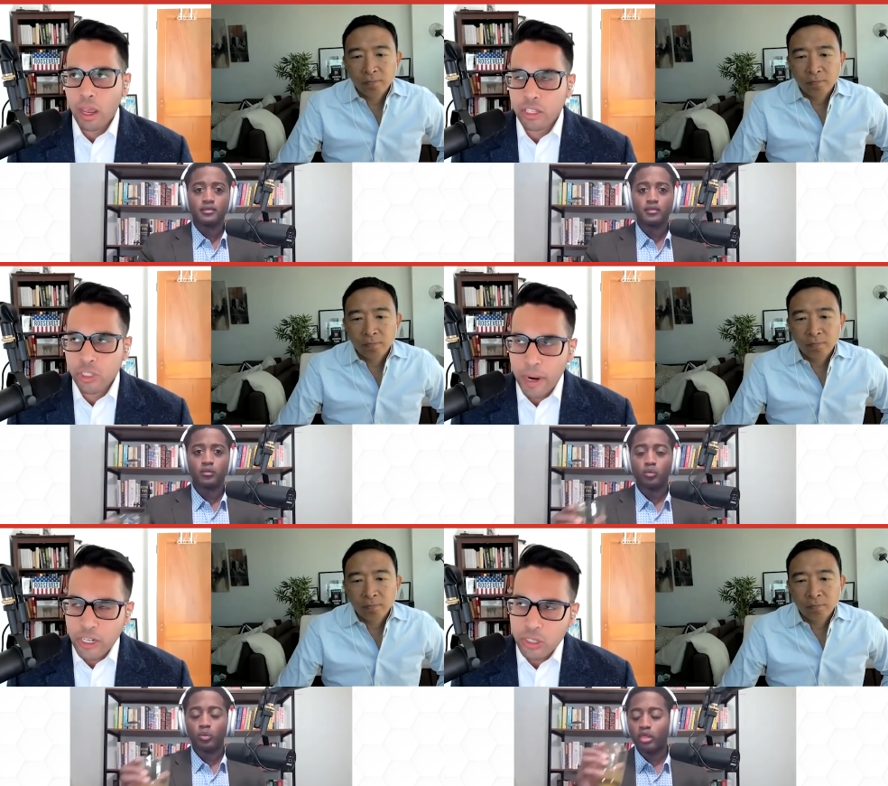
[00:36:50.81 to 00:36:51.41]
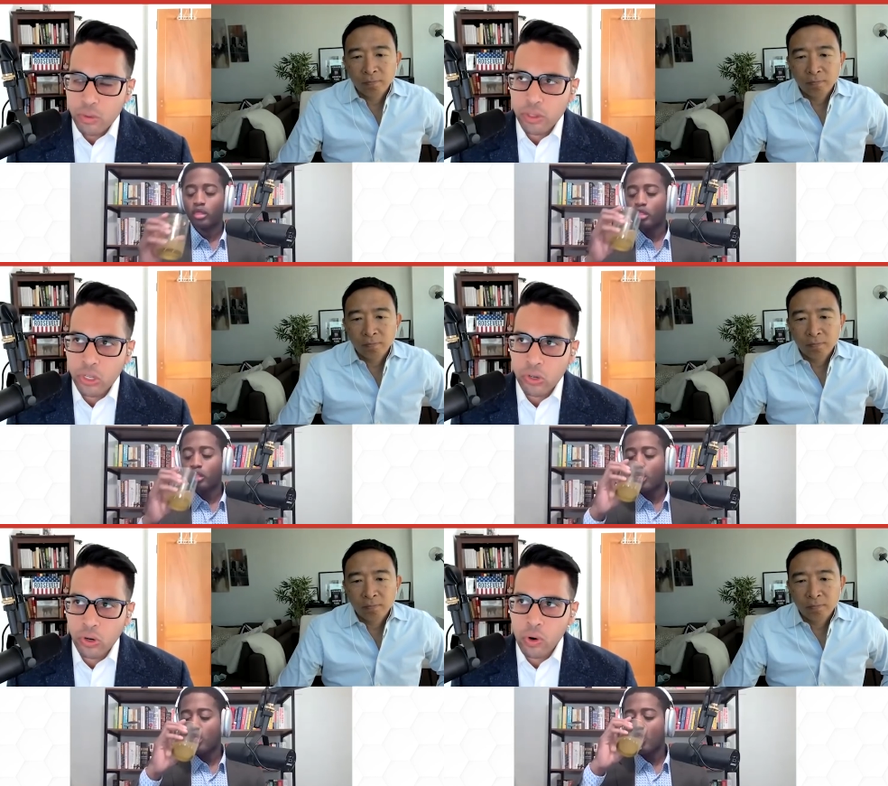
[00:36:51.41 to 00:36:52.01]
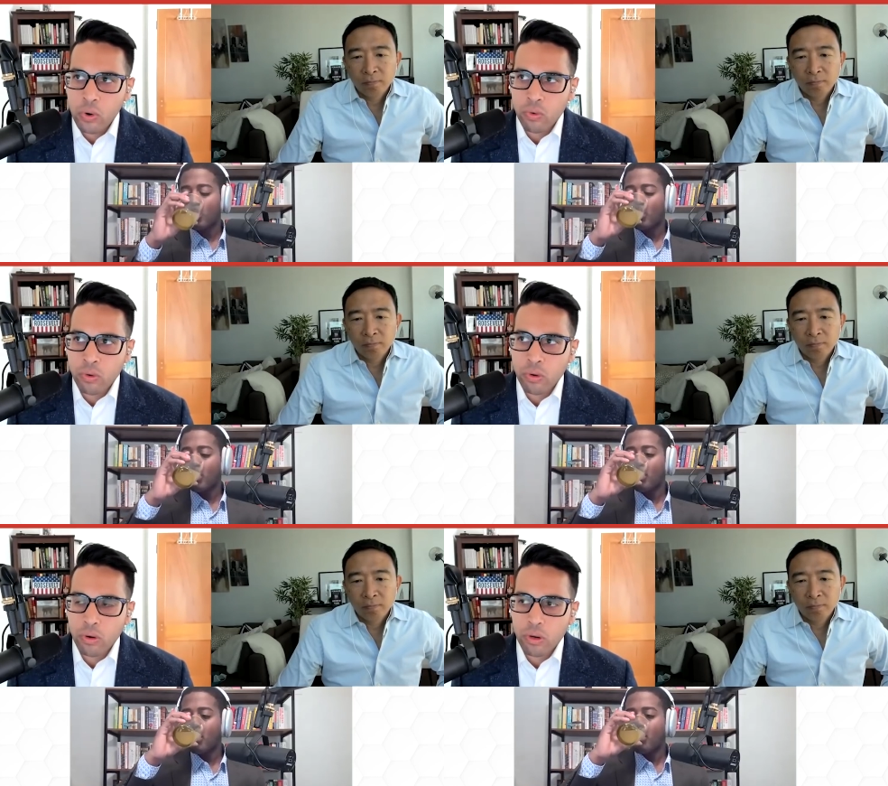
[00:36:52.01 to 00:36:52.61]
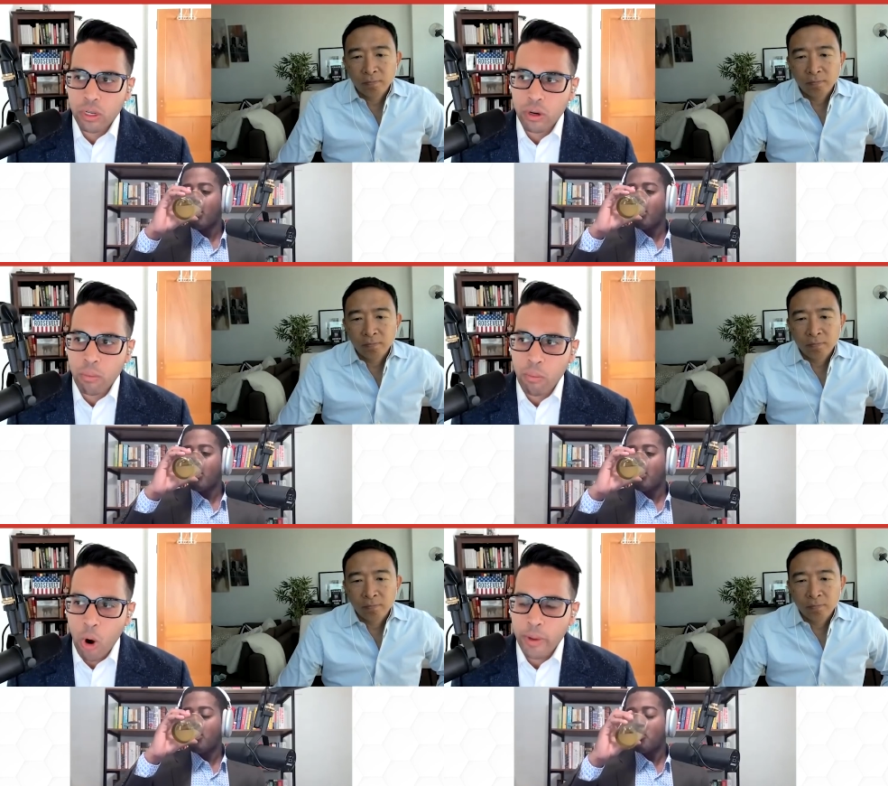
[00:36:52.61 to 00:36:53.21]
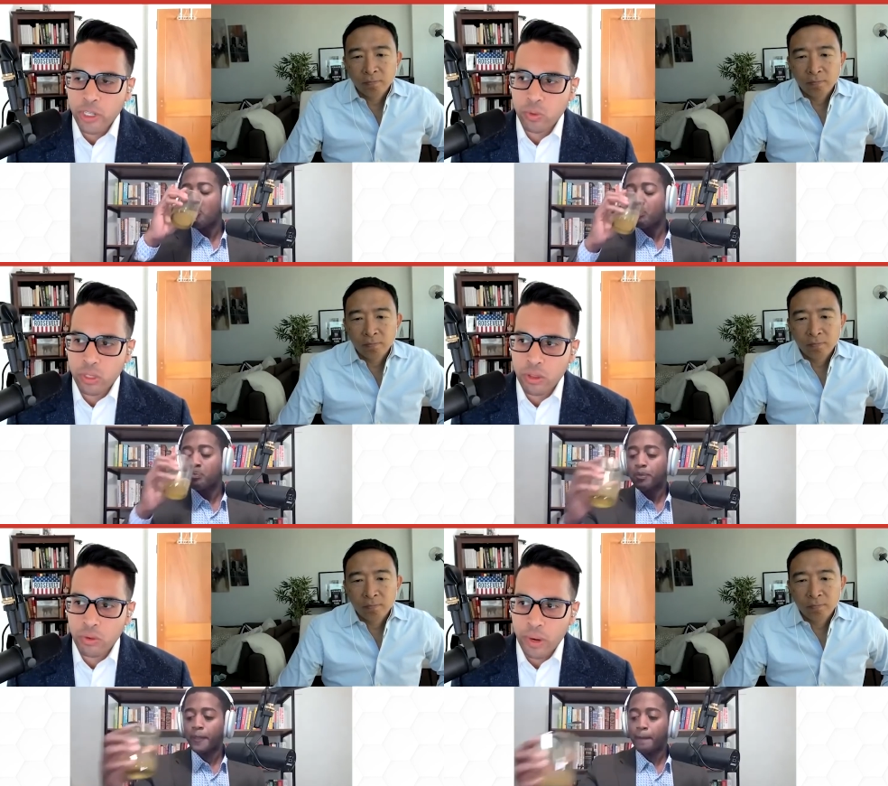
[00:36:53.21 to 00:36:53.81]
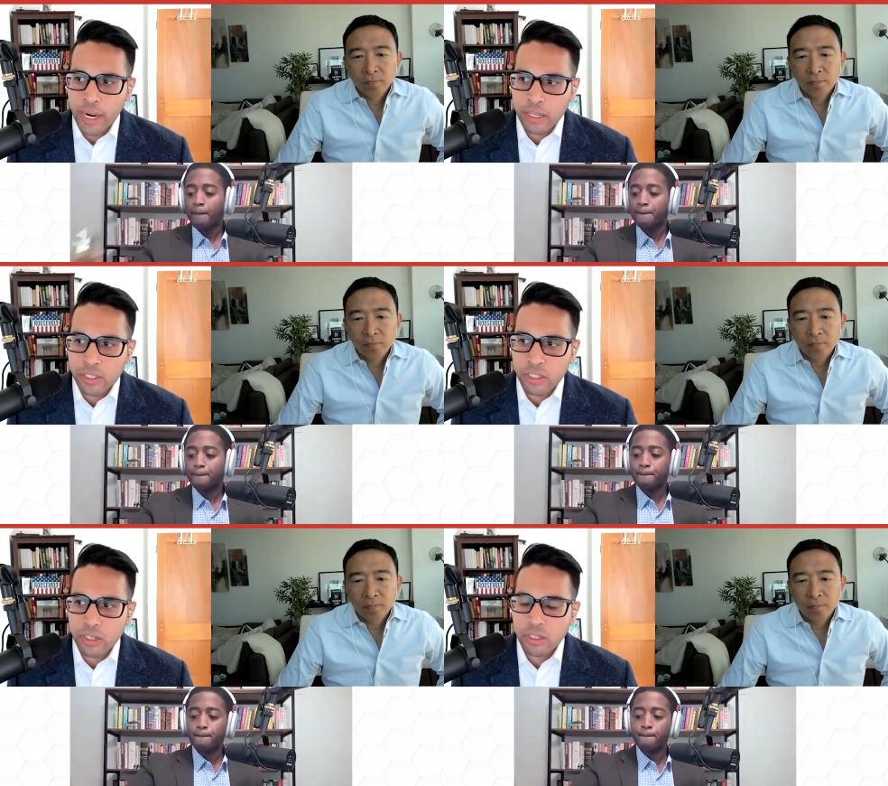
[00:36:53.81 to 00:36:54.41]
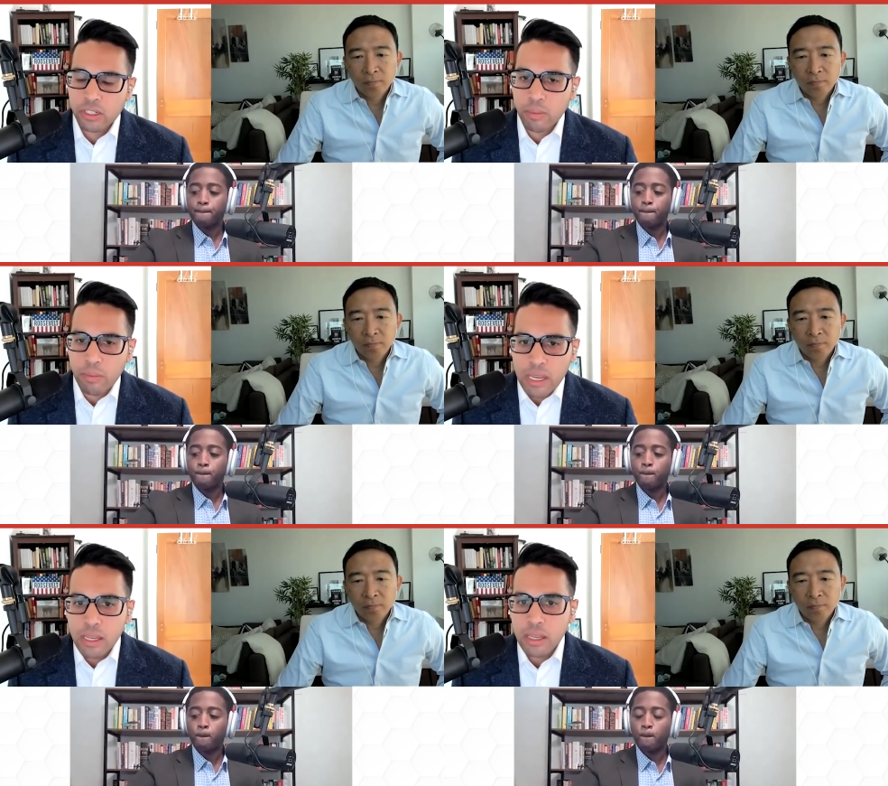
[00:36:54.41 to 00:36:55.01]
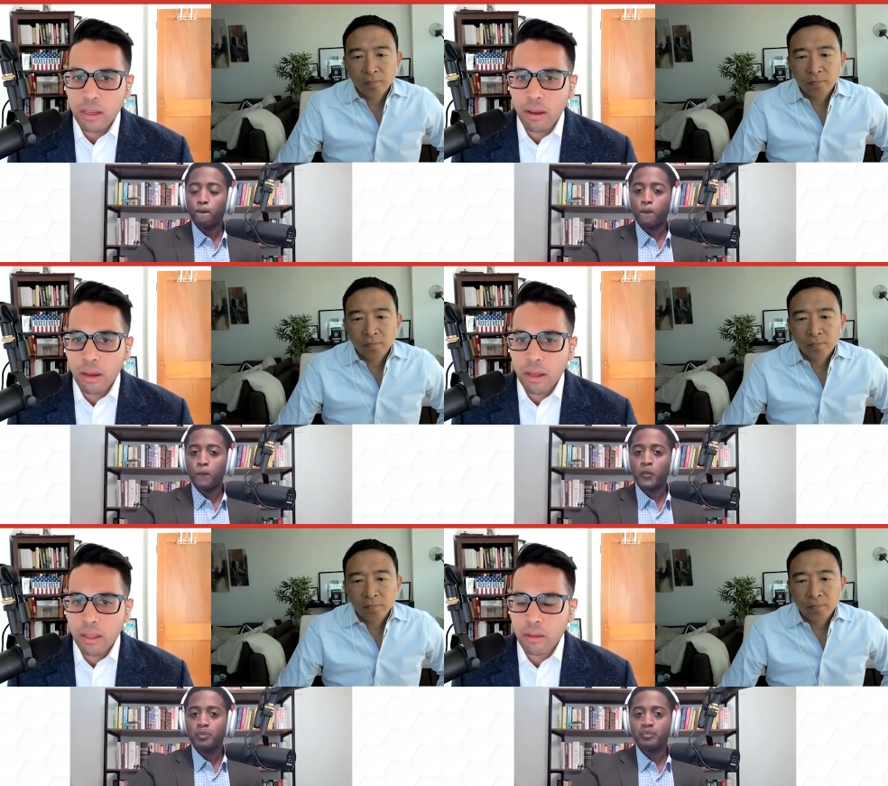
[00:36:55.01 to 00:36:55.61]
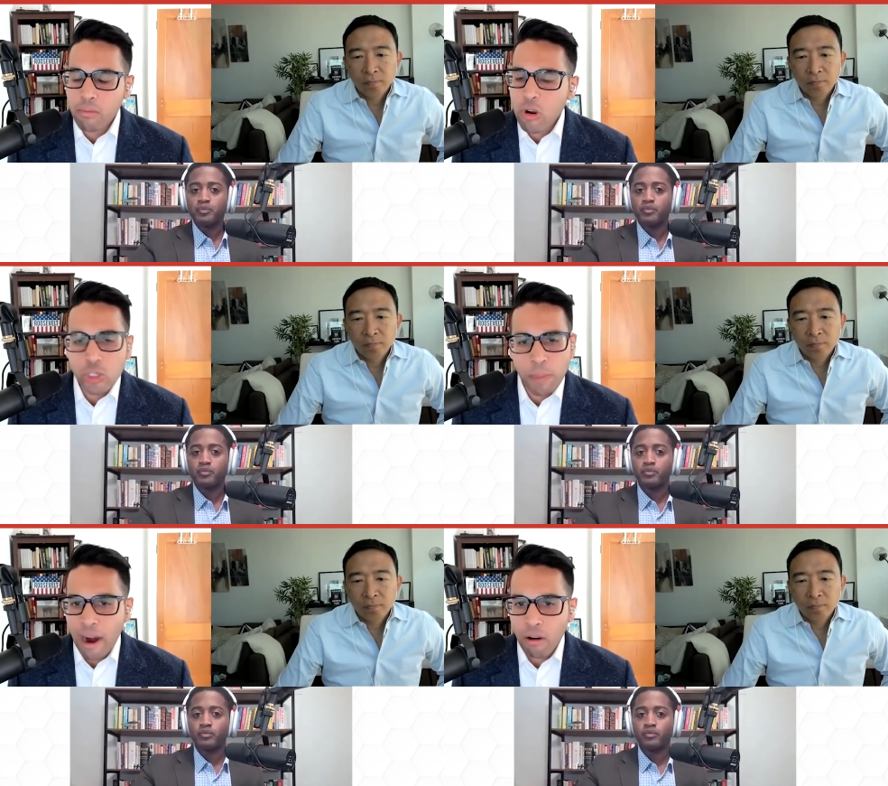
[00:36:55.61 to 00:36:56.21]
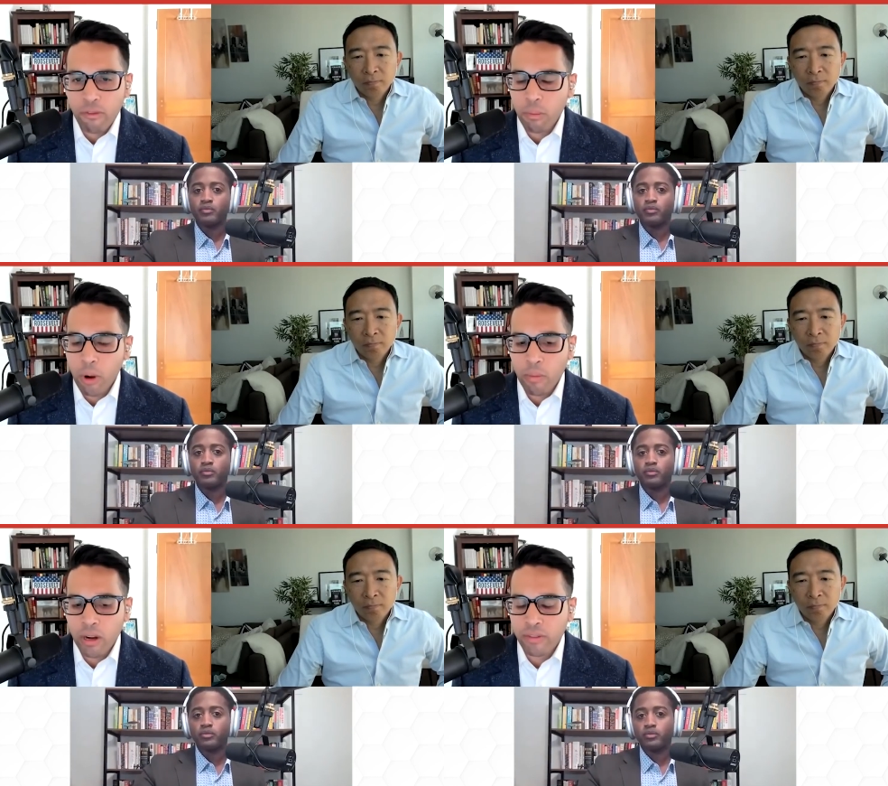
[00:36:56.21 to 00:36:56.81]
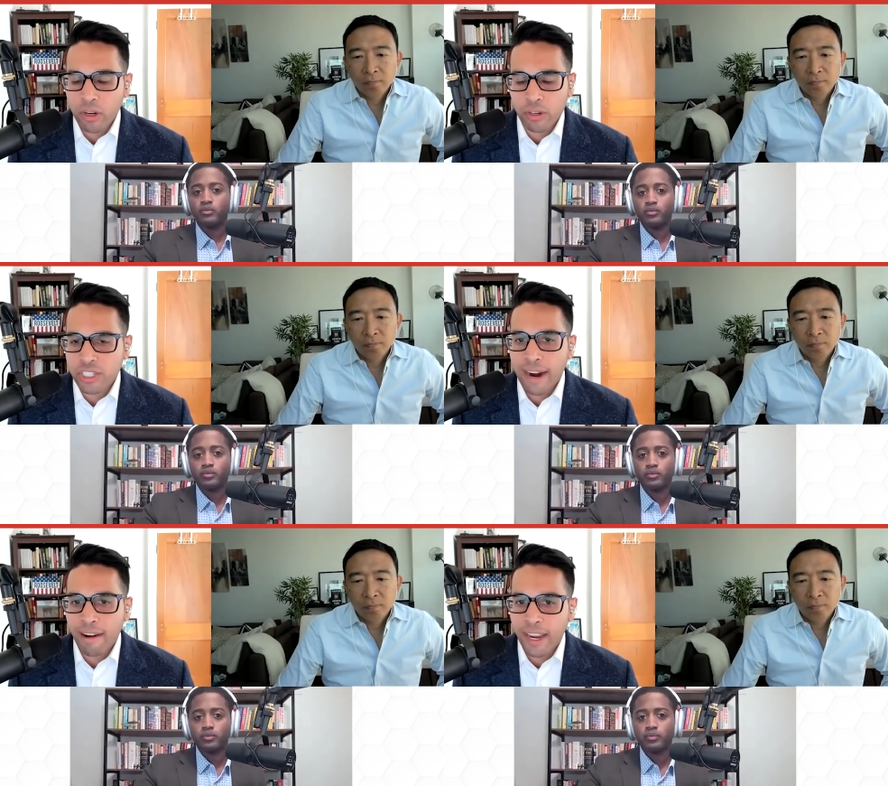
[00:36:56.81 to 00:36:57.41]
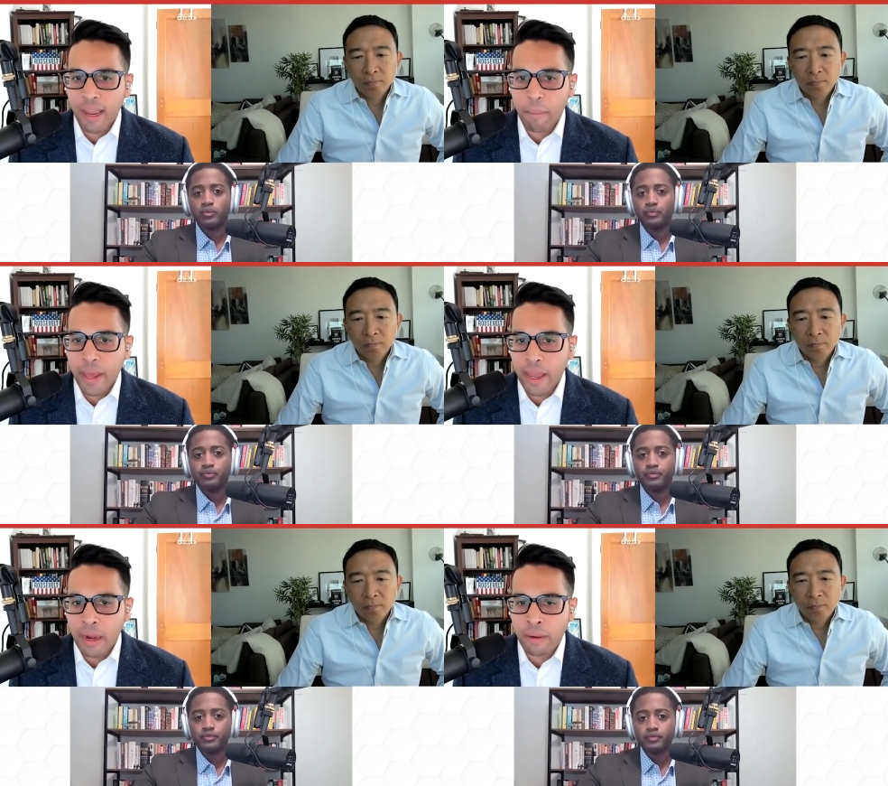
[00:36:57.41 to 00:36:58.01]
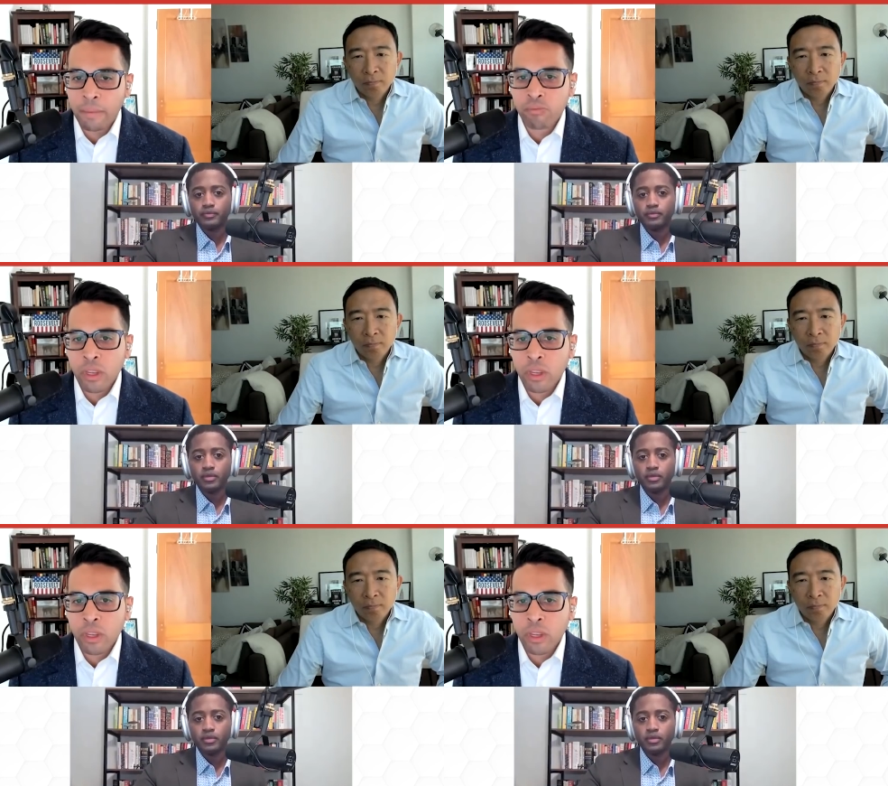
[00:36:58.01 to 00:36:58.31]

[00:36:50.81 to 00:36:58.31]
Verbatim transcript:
Speaker 1: especially within your own, you know, moments within the race, to me, the most powerful moment of your entire campaign,